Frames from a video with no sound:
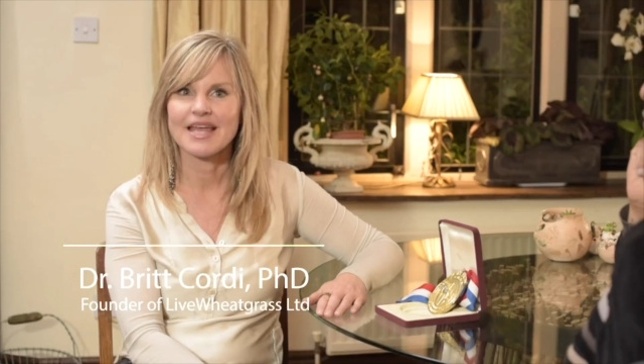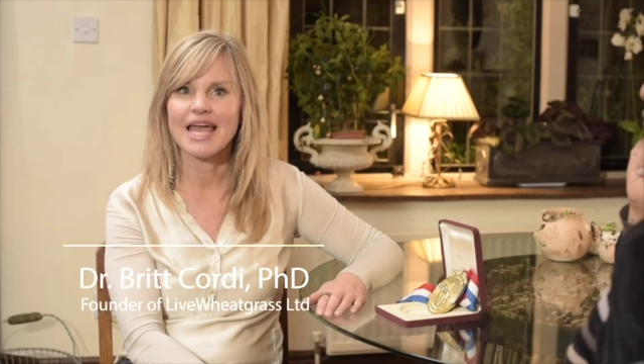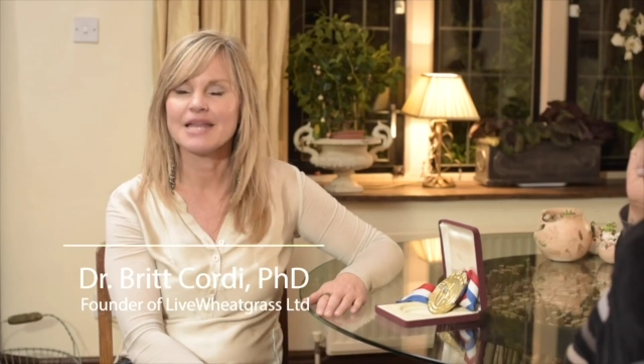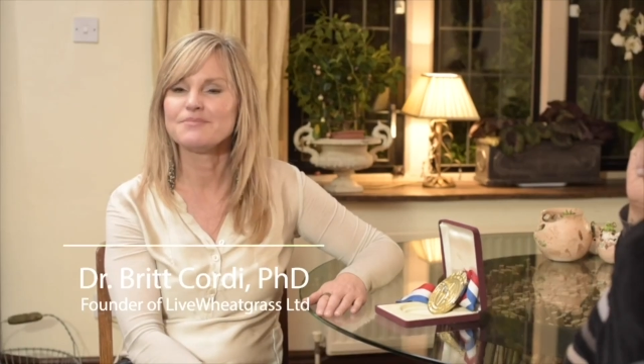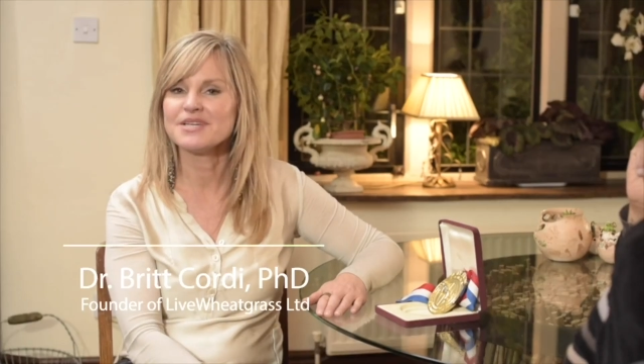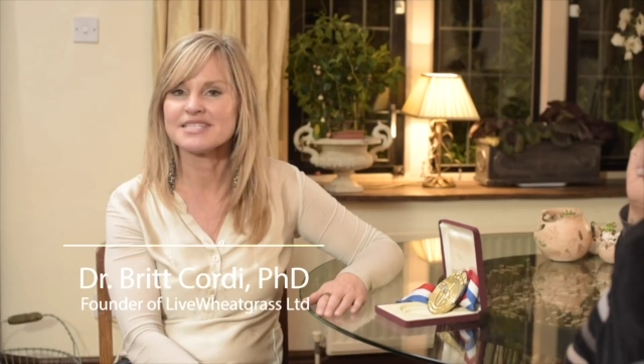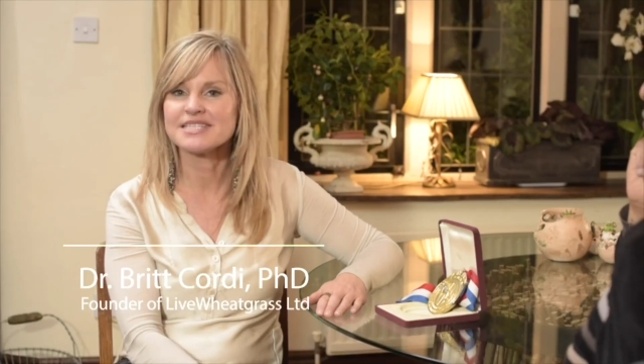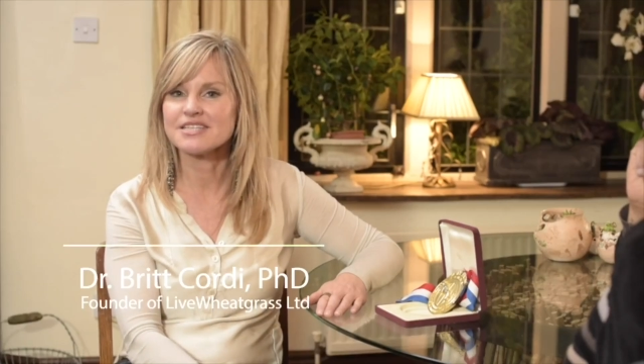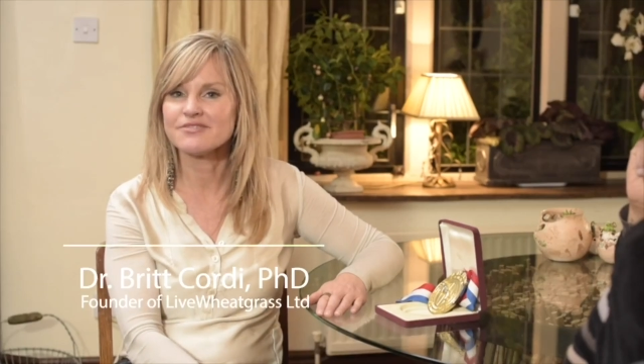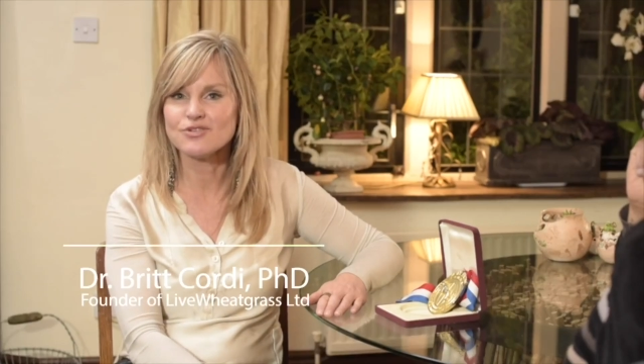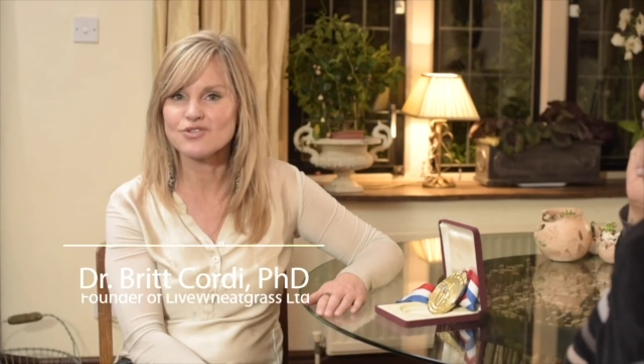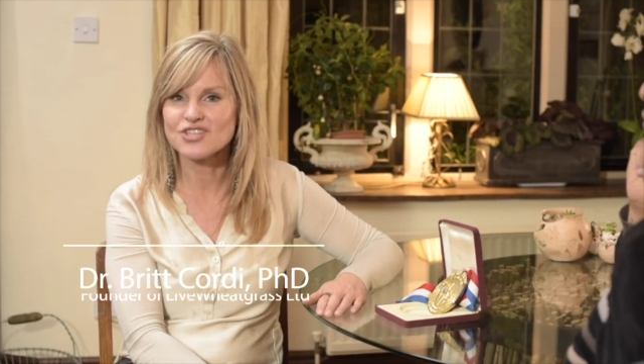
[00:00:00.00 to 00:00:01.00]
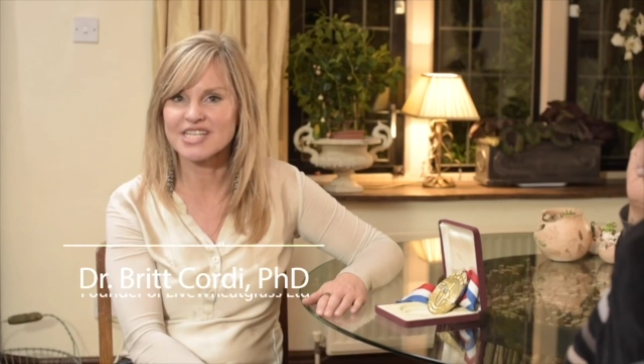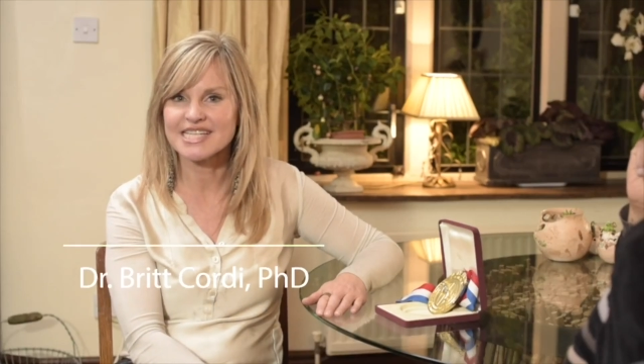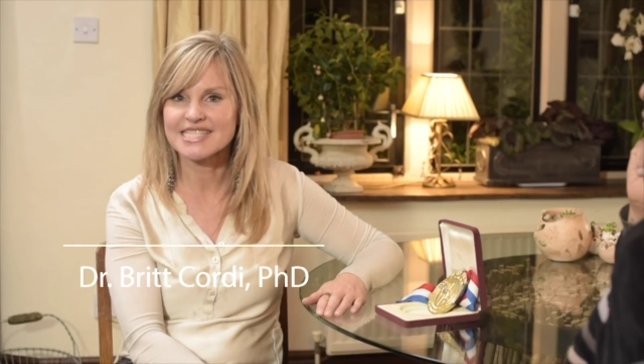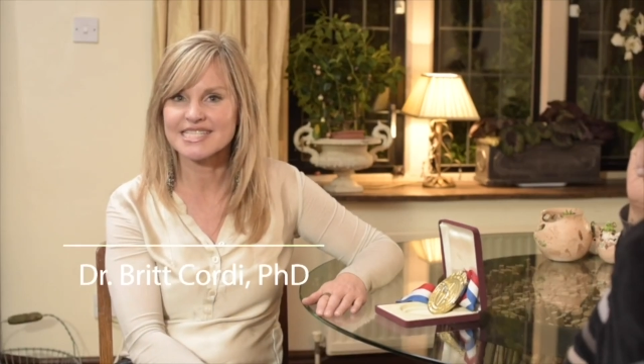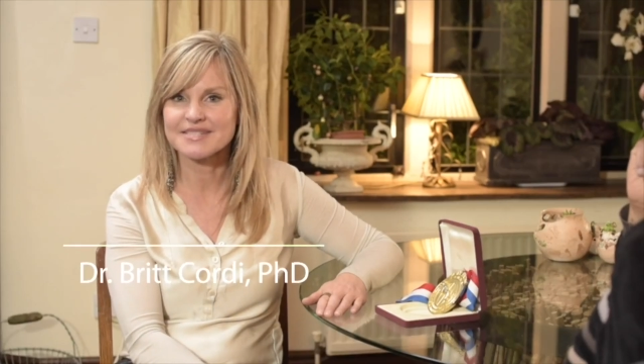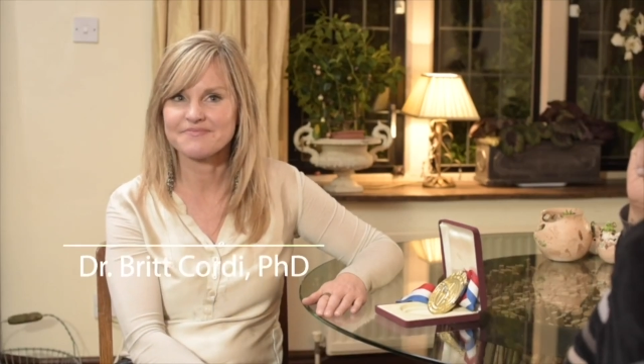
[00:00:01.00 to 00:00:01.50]
and business
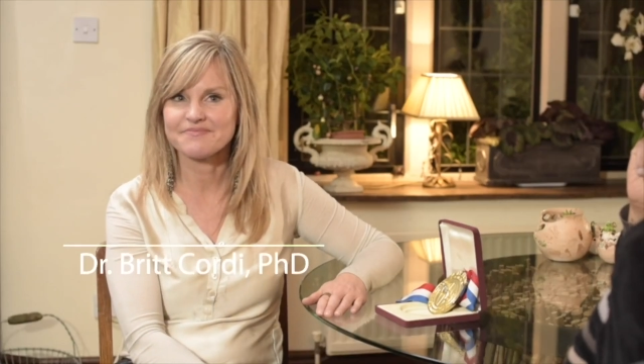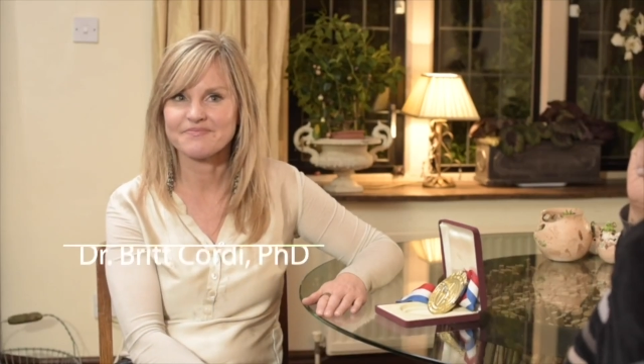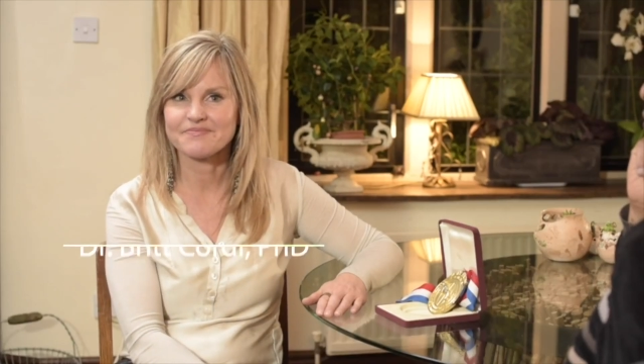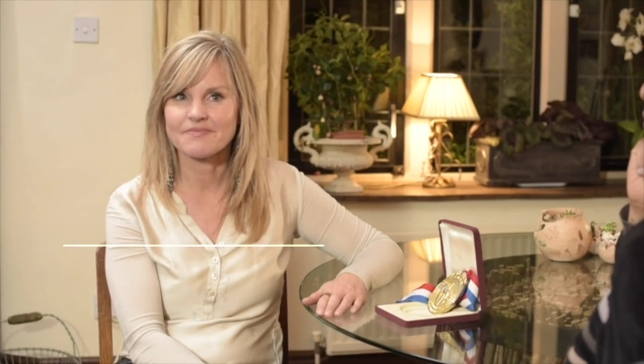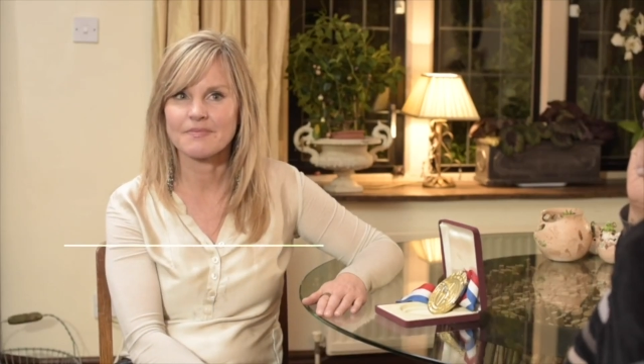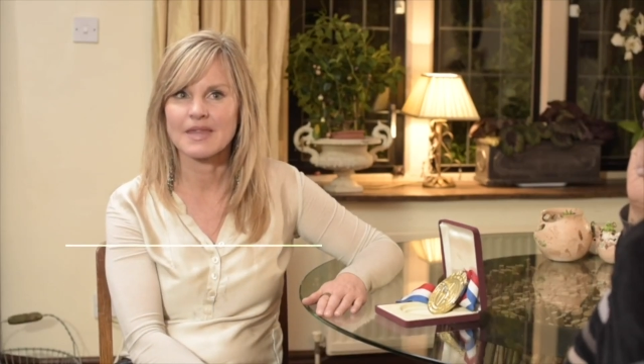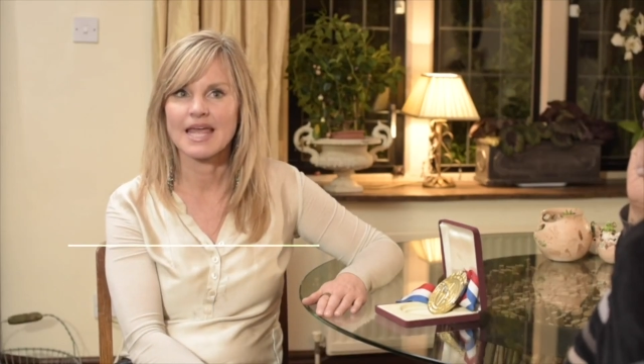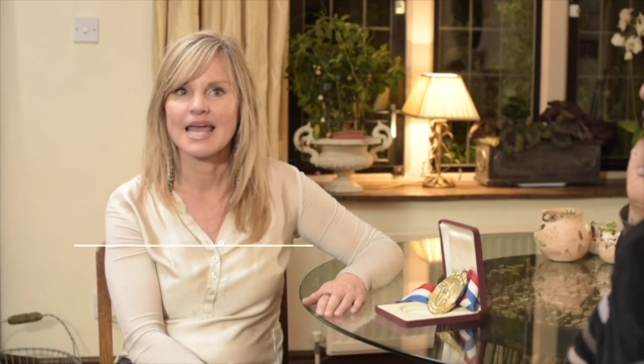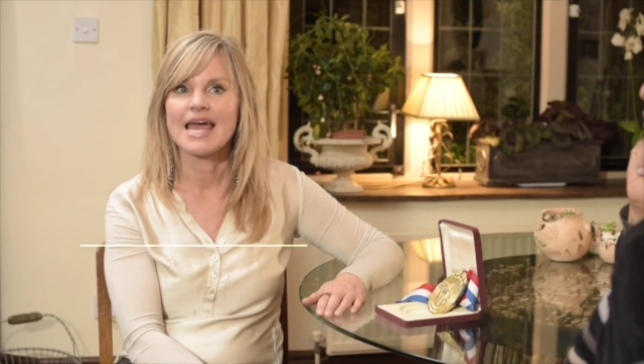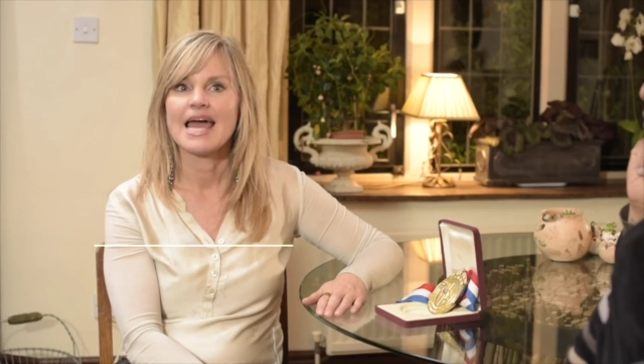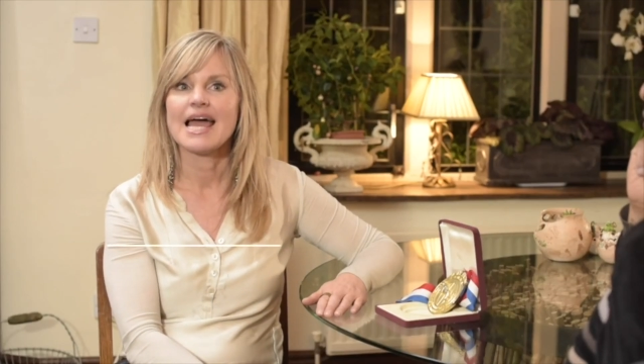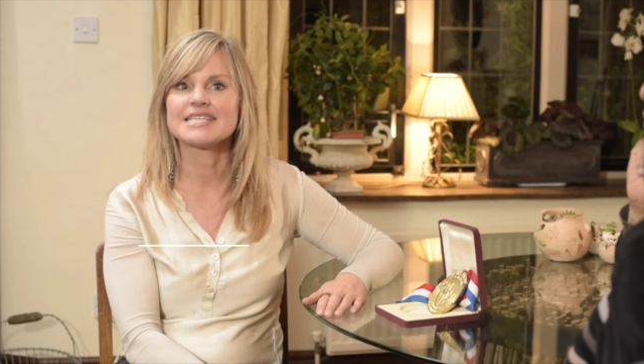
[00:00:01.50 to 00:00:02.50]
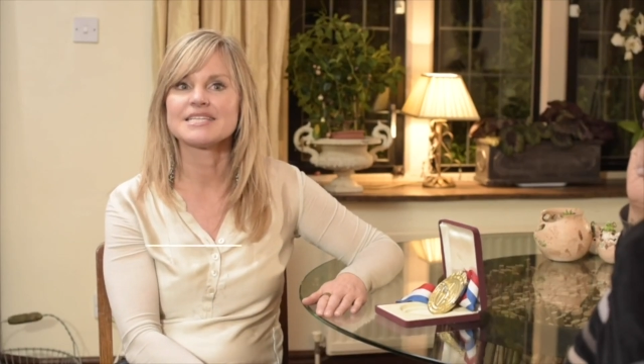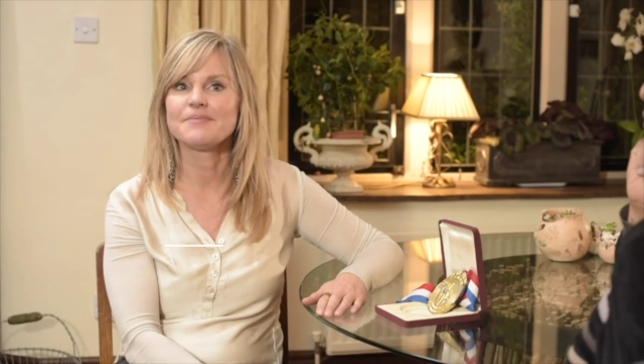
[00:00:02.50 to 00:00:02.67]
evolutionist. As